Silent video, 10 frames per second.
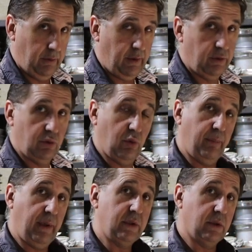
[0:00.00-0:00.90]
Those who are
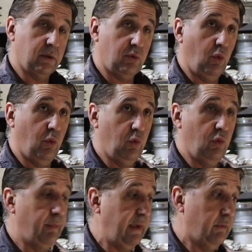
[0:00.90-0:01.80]
patient, all
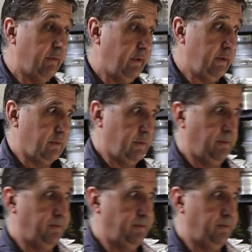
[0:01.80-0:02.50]
will be revealed.